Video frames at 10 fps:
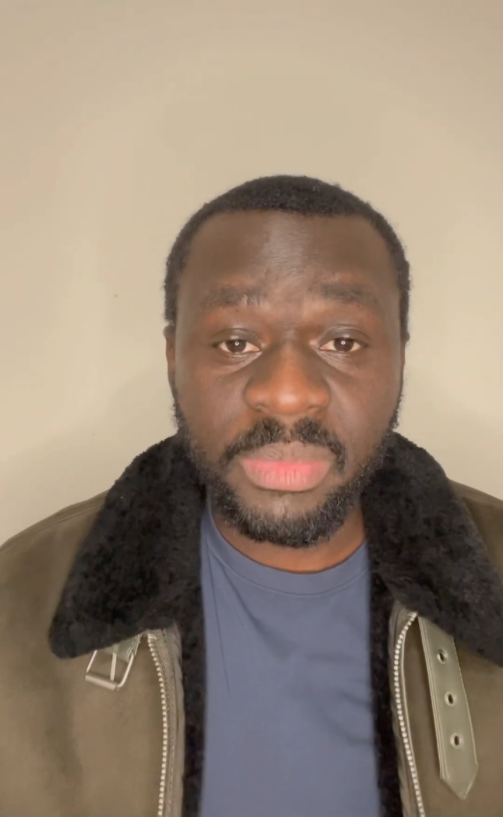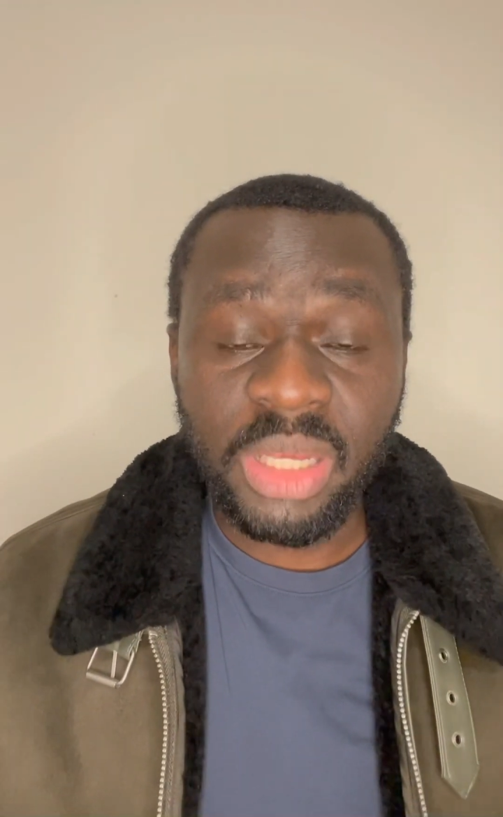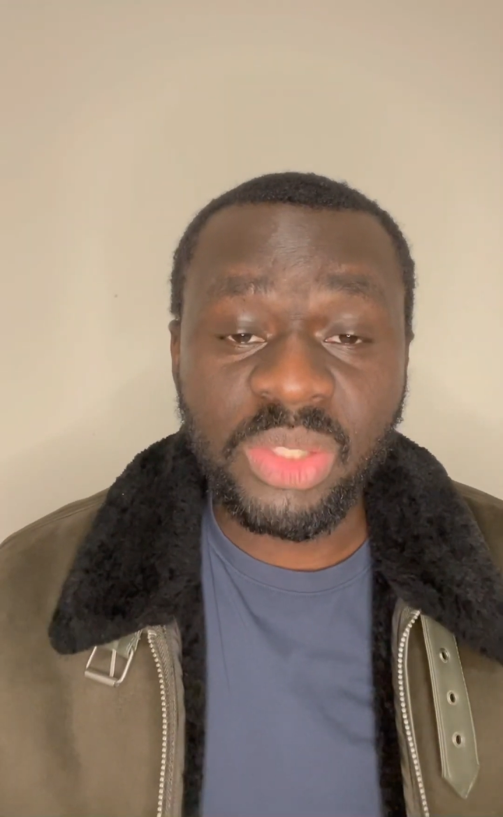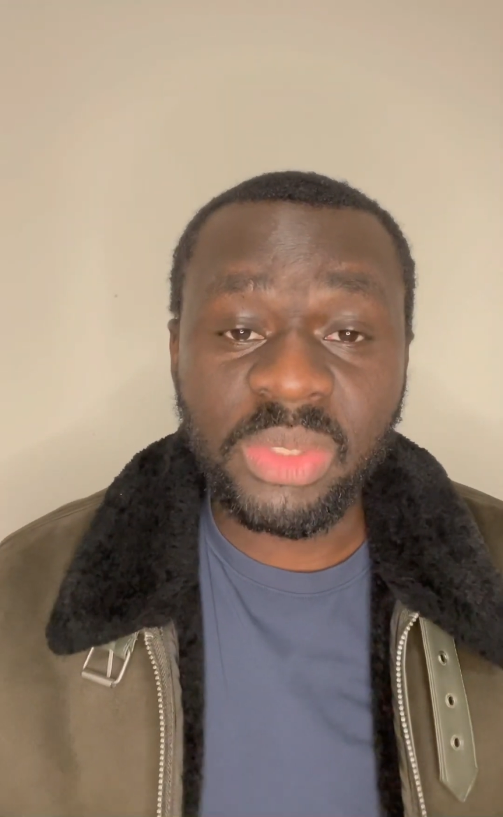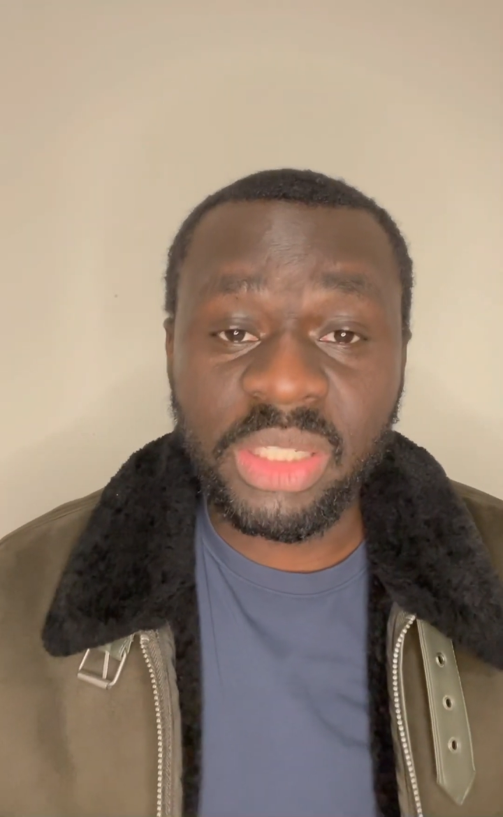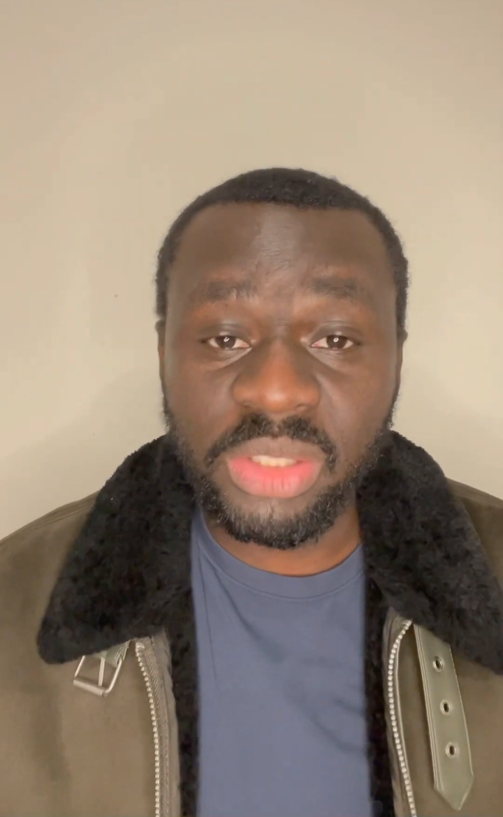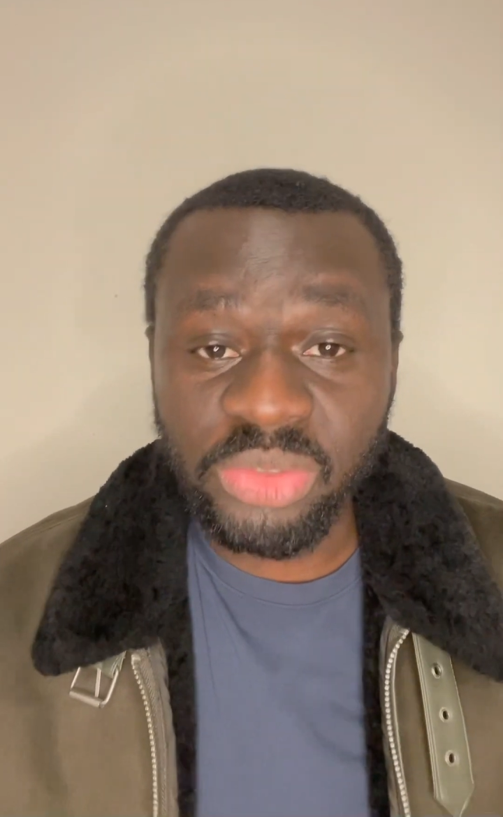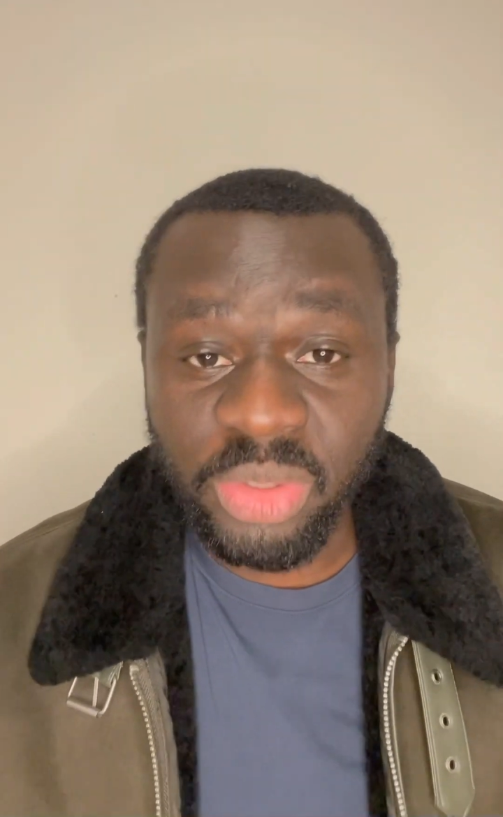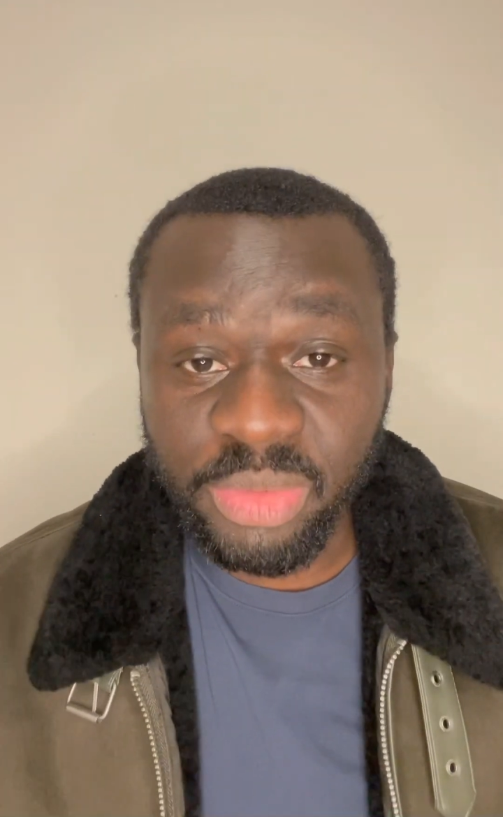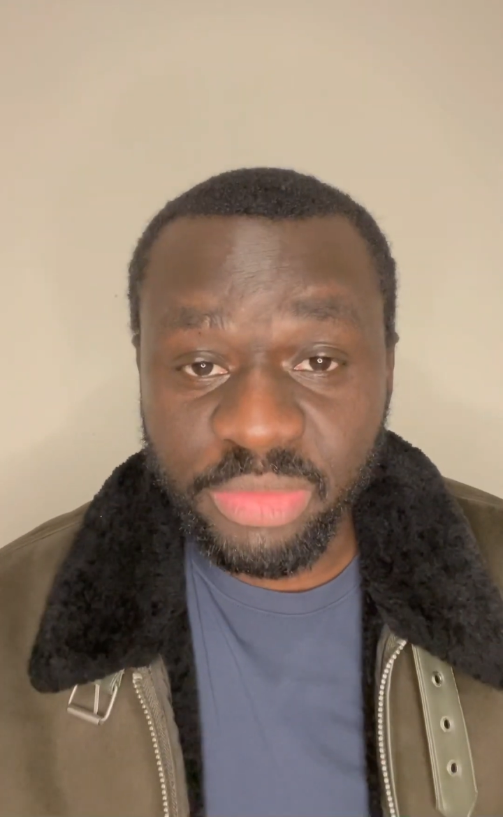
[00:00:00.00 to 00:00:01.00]
as soon as they
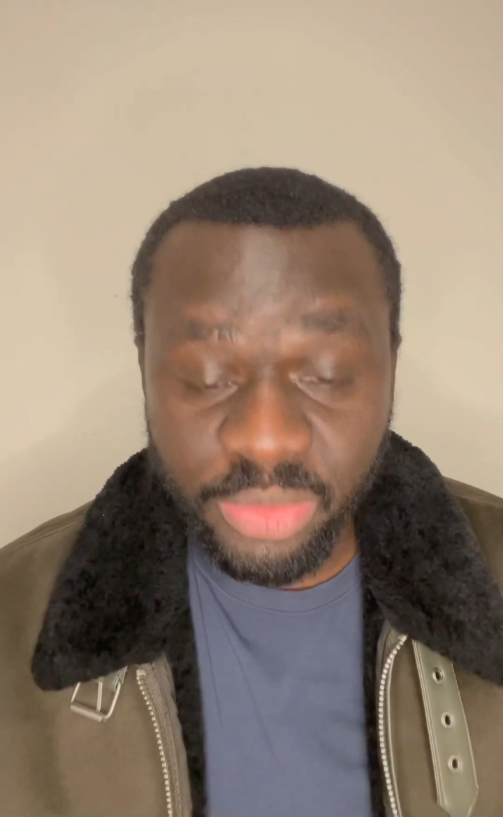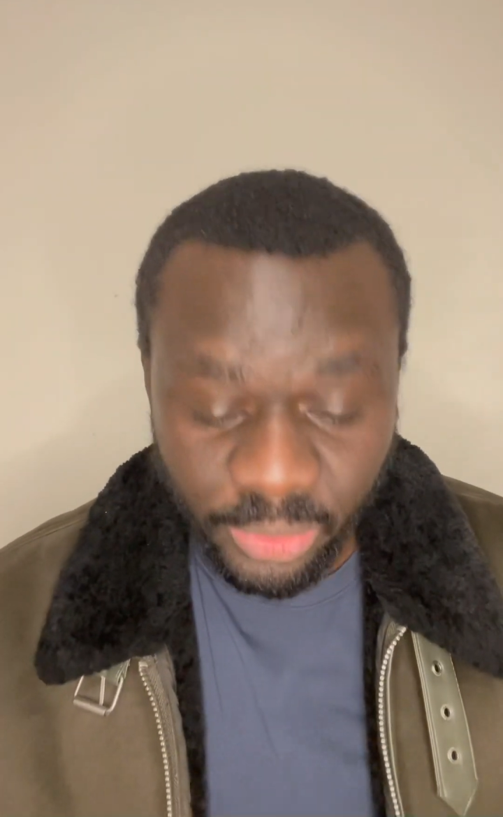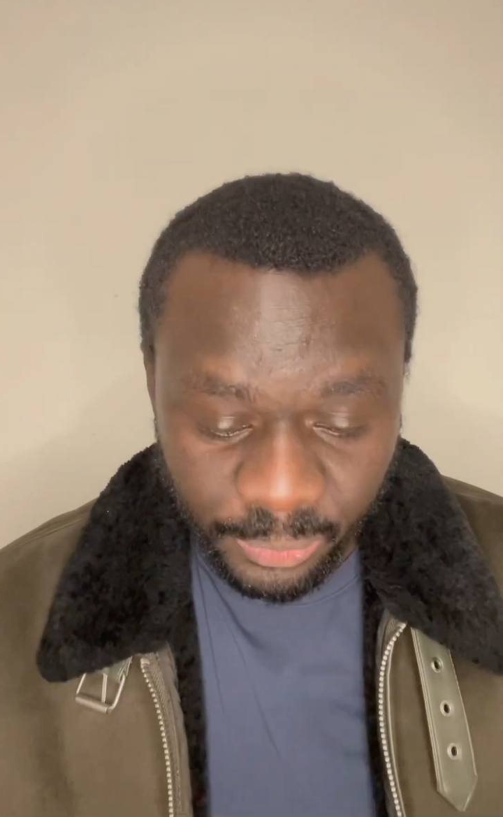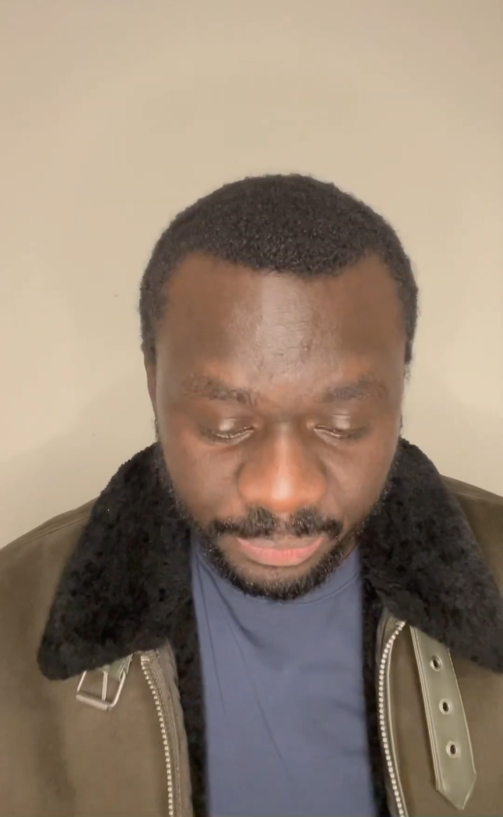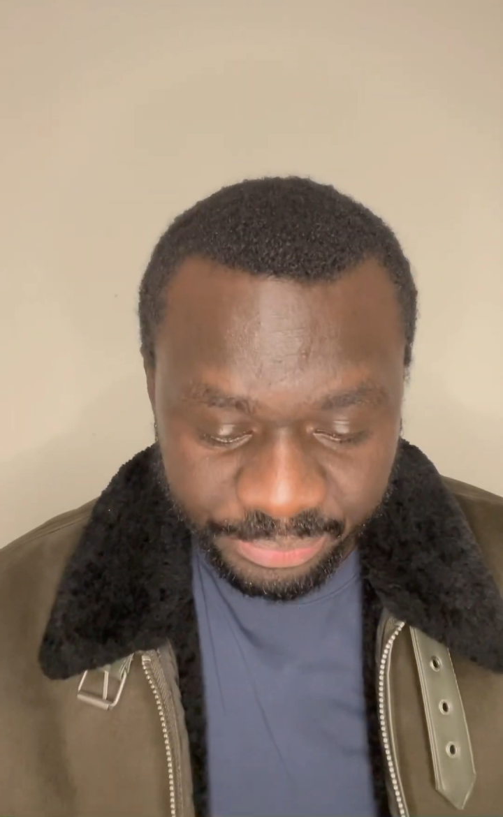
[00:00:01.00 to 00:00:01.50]
drop the phone,